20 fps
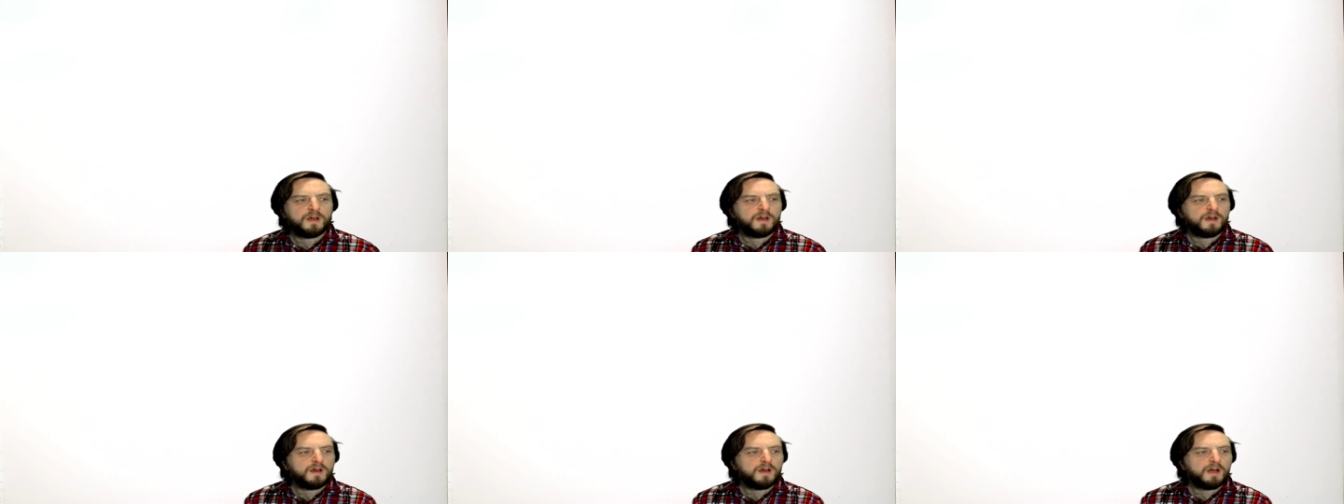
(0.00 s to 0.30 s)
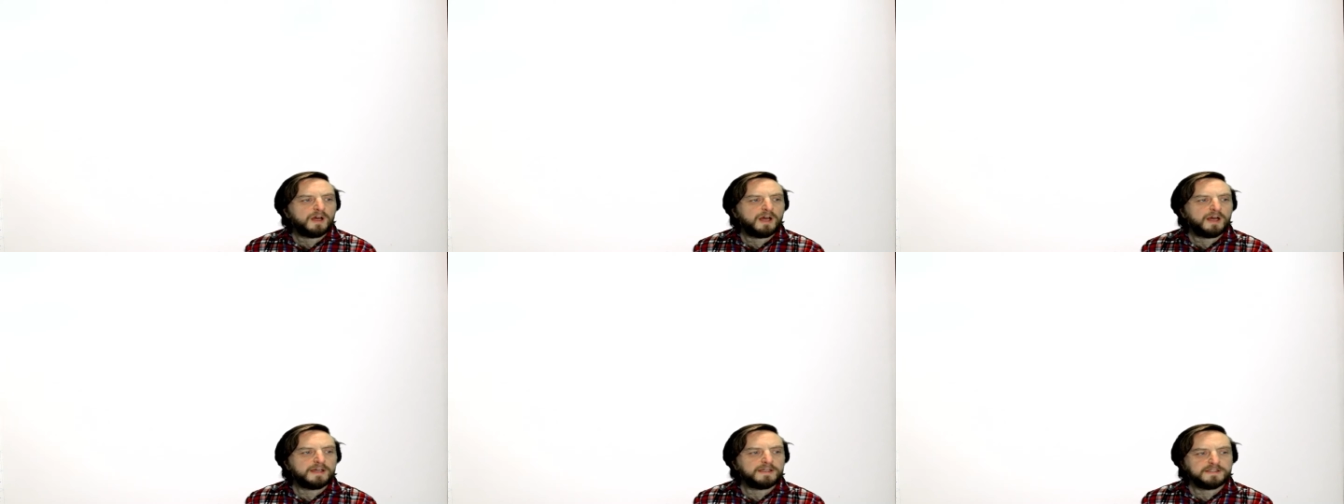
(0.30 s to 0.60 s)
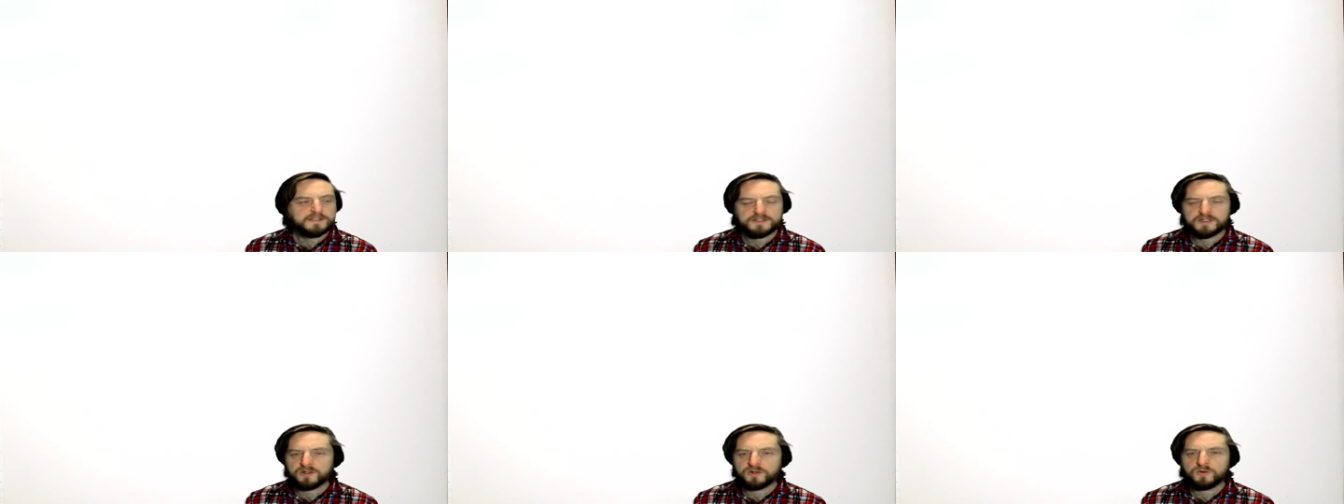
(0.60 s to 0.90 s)
Hi,
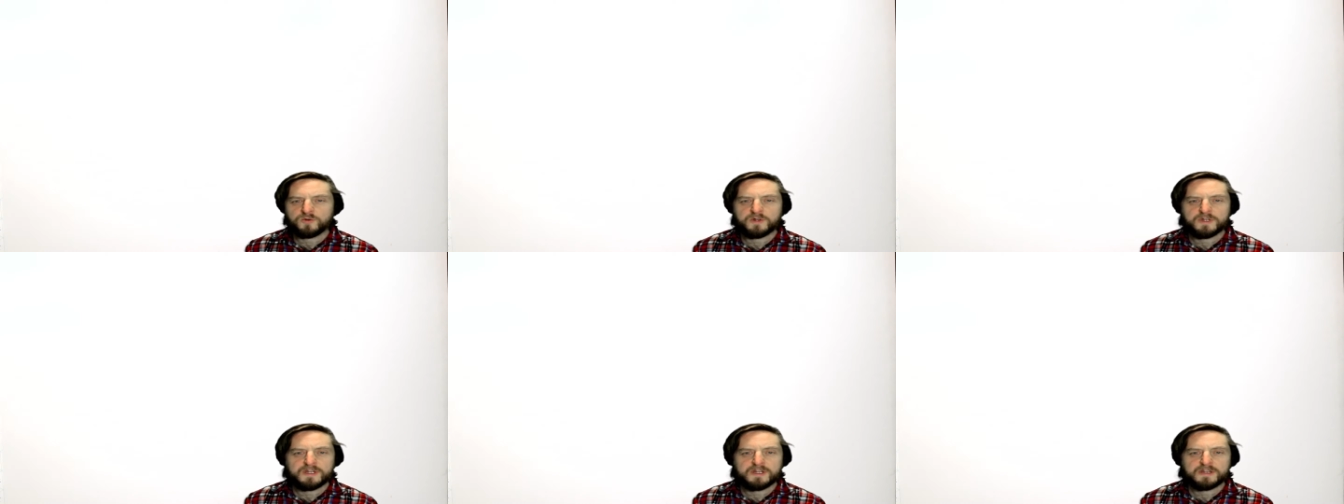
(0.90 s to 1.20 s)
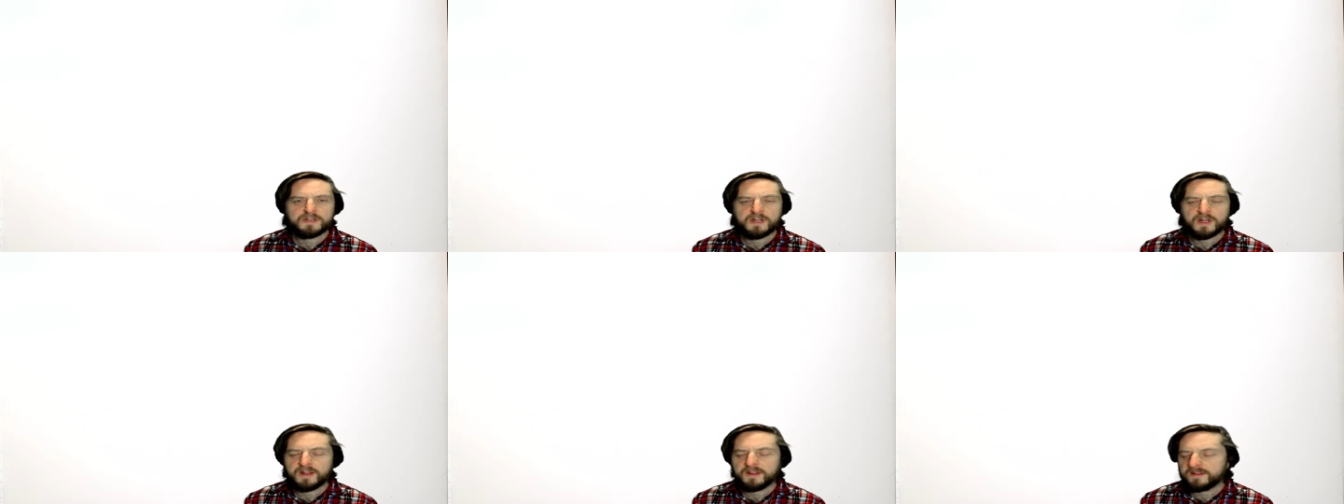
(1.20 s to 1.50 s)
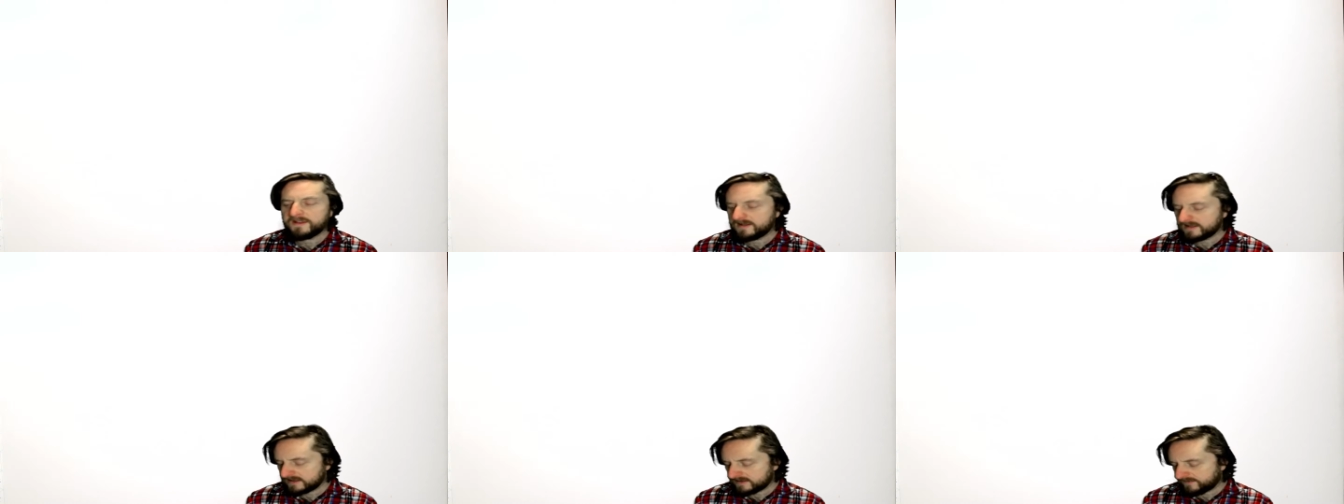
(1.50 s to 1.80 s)
so in
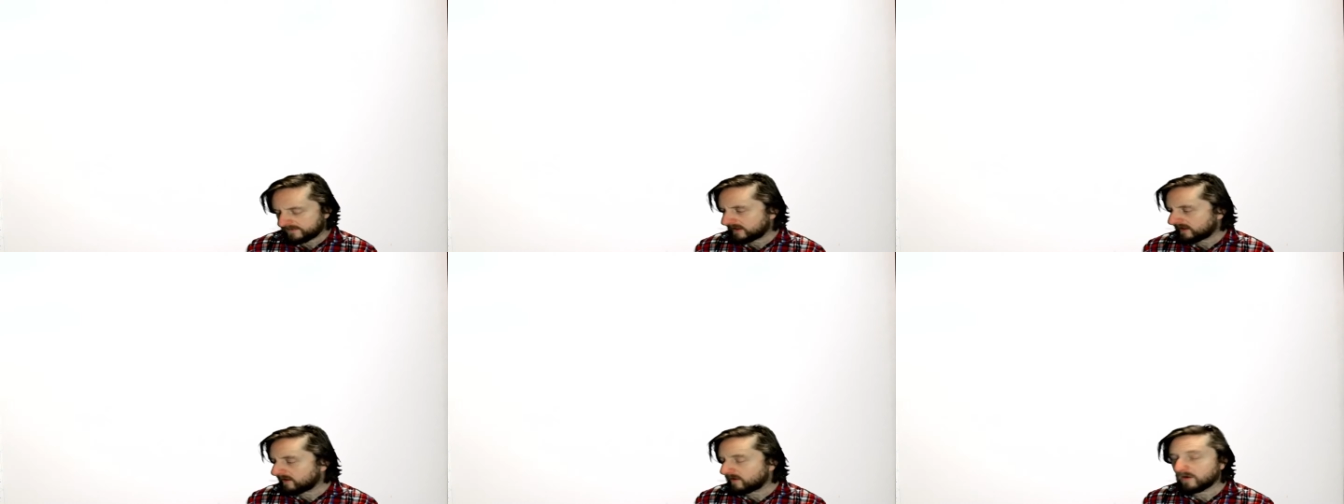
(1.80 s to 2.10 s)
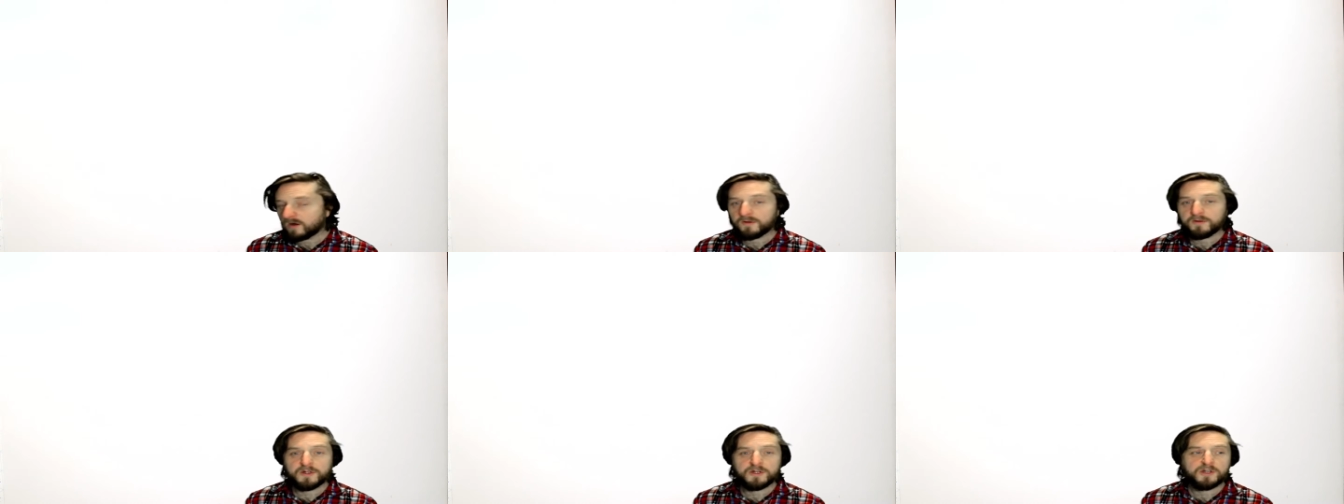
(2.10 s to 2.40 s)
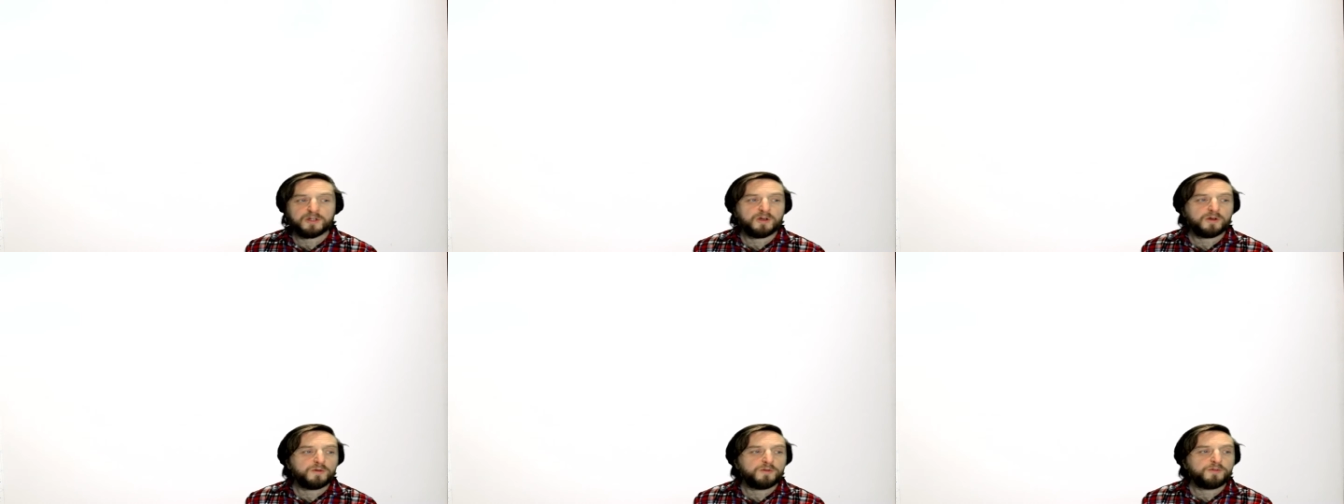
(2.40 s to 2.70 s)
this video I'm going to
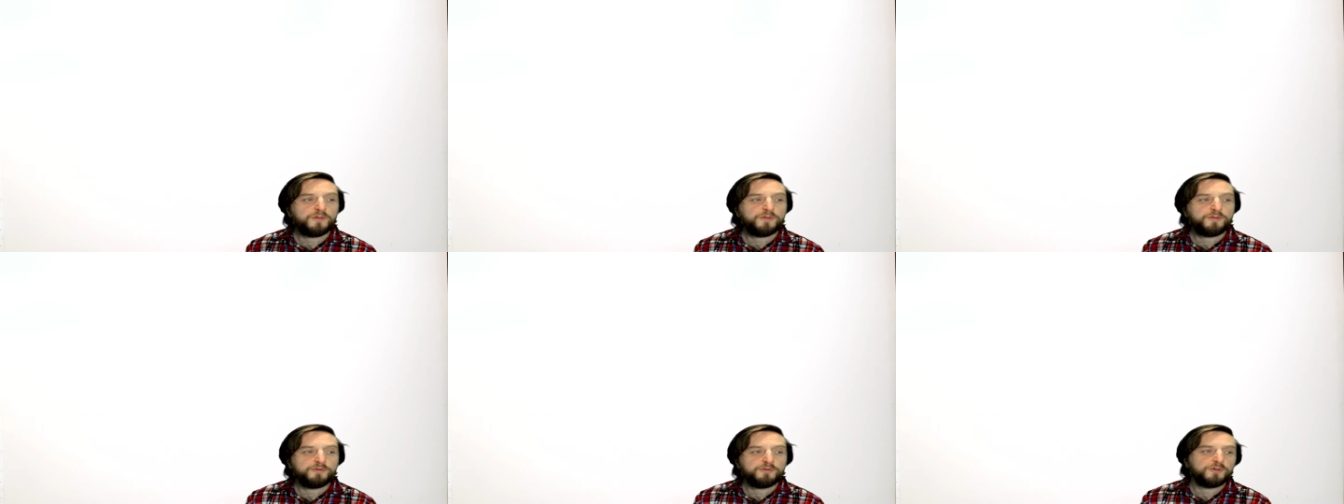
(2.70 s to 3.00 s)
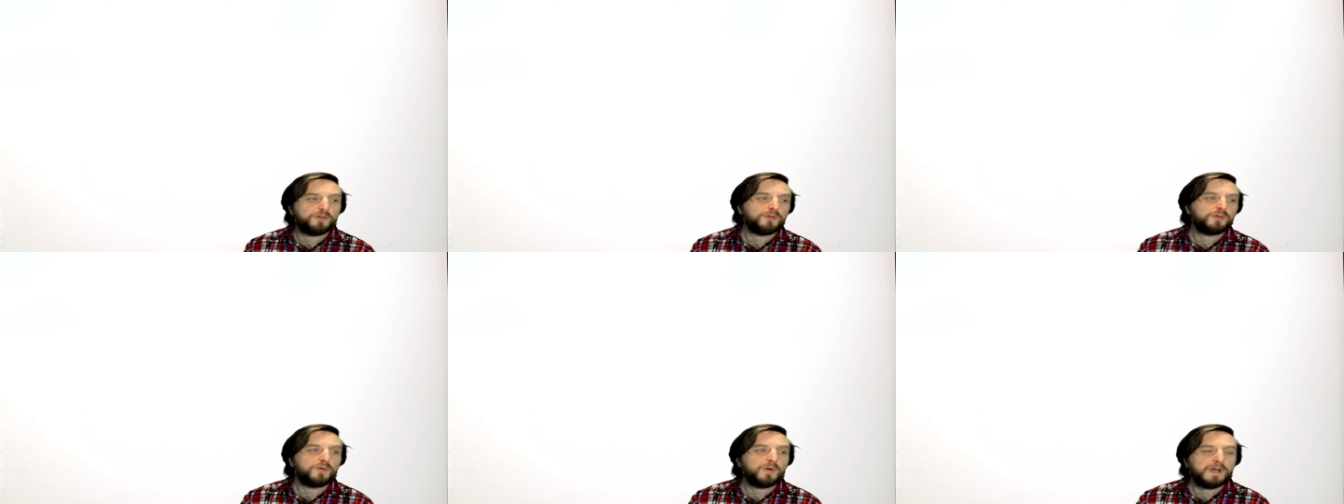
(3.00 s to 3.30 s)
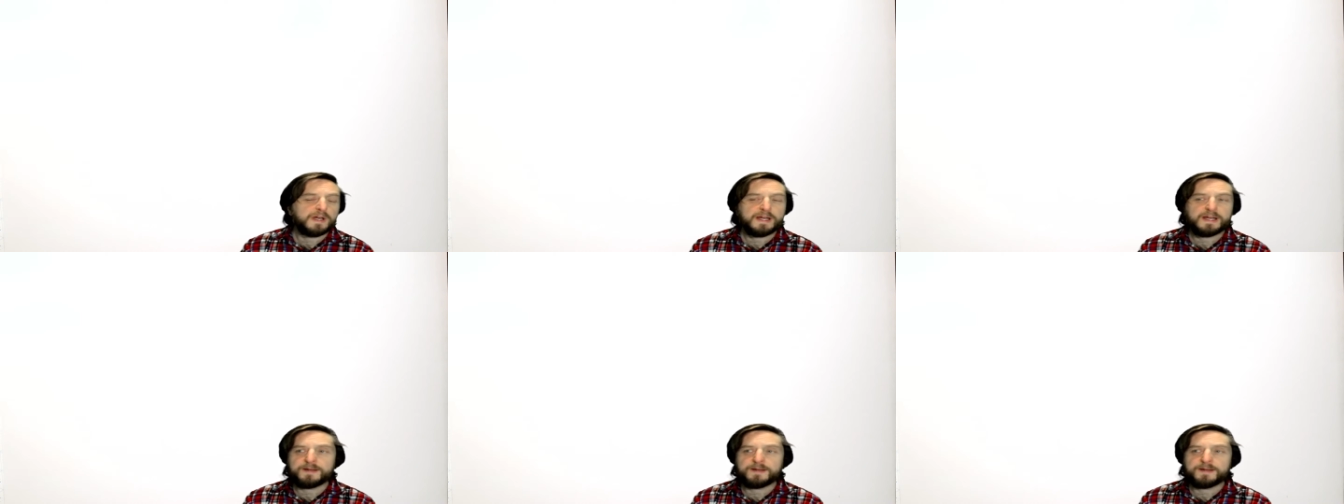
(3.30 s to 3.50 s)
go through